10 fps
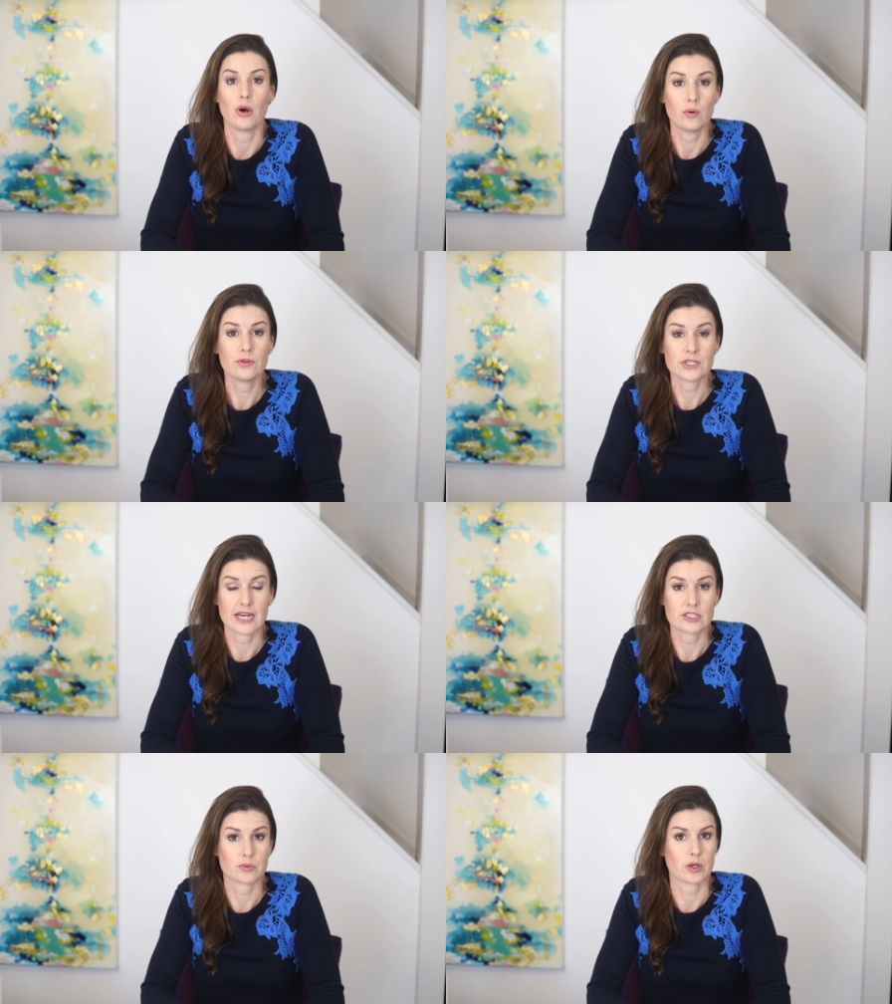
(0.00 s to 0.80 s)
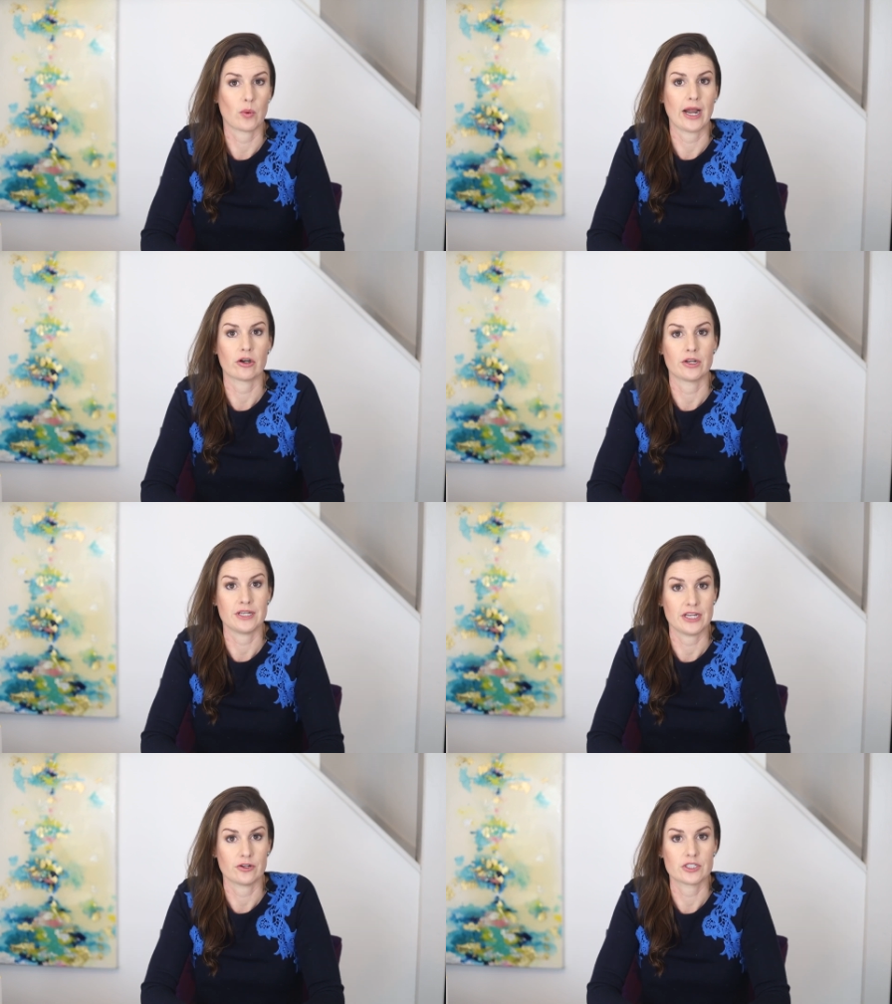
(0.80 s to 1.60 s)
Both tests require
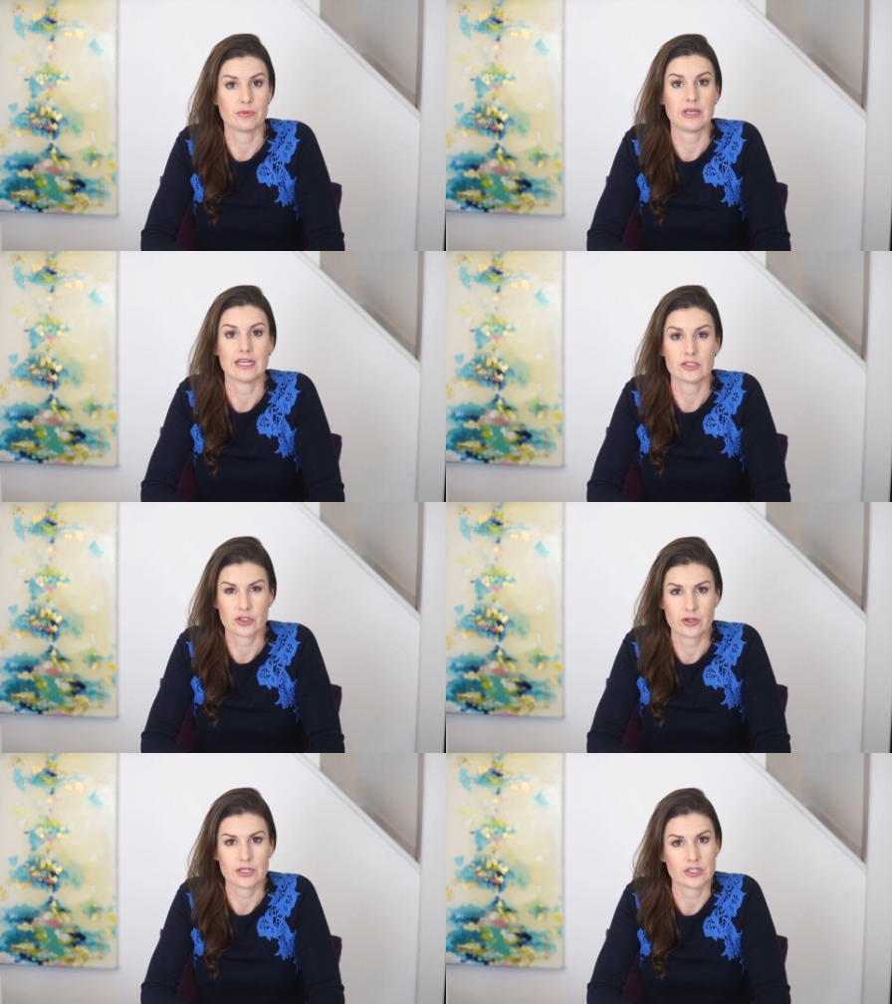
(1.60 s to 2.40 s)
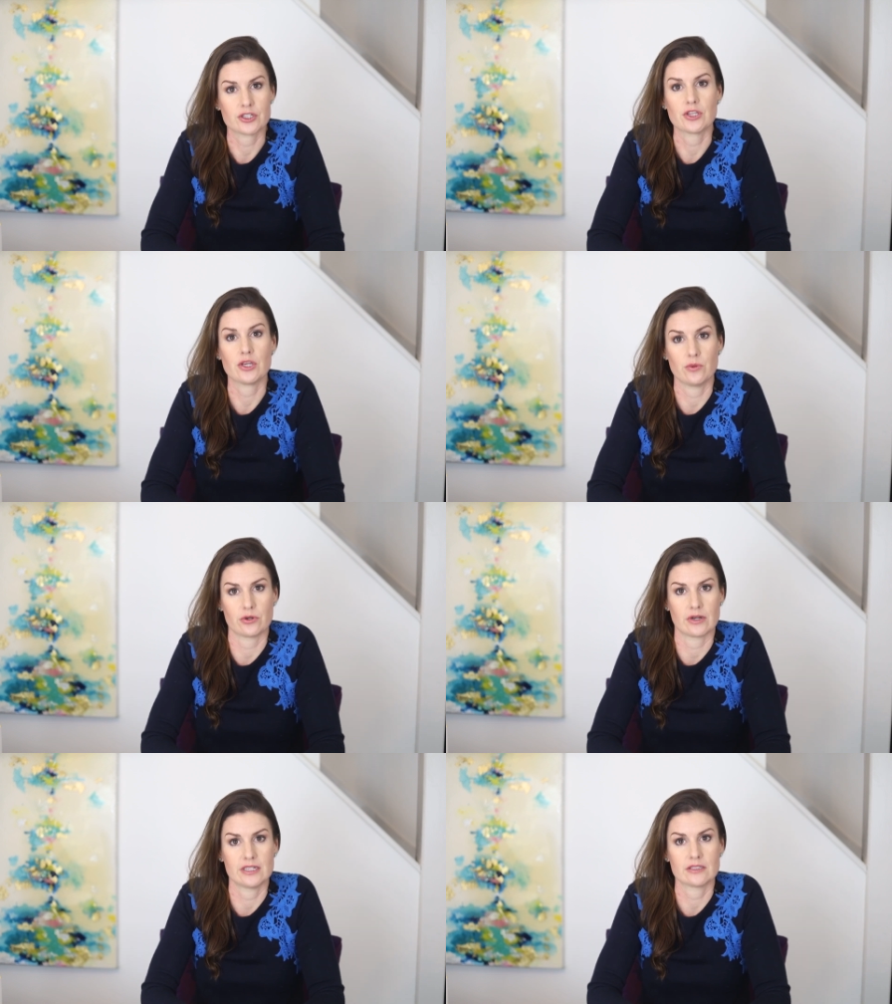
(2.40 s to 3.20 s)
a needle to be inserted into the
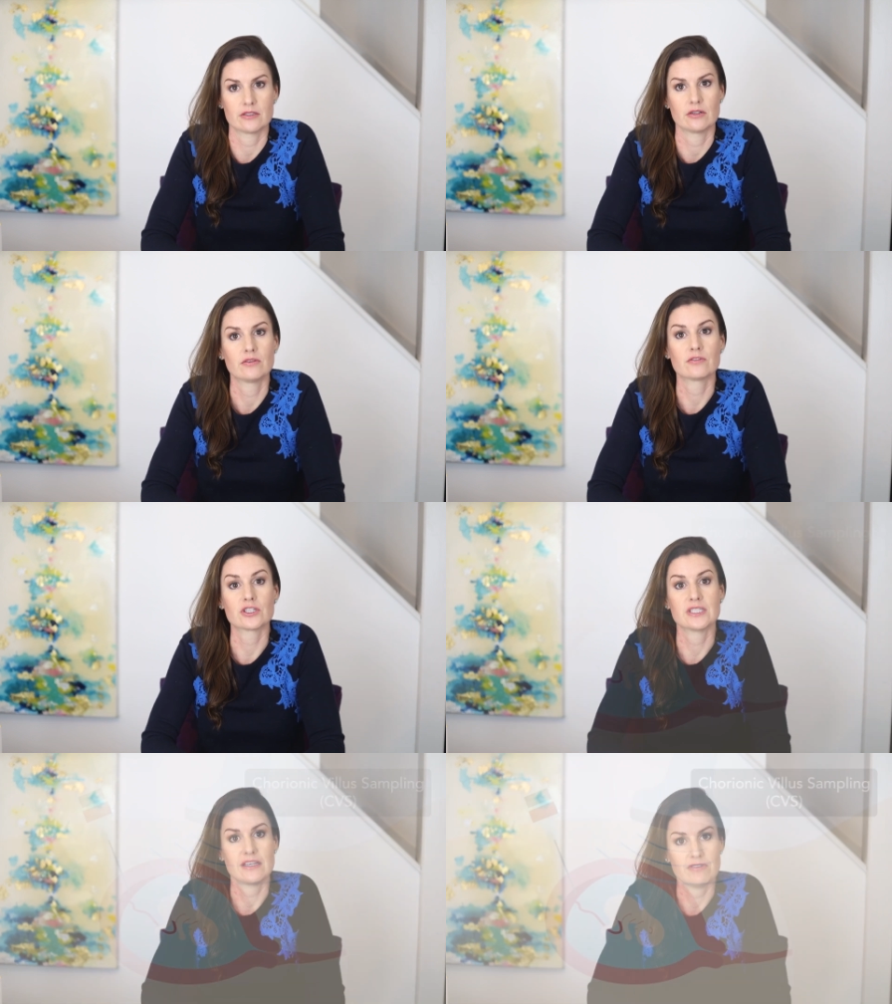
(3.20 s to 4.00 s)
uterus. For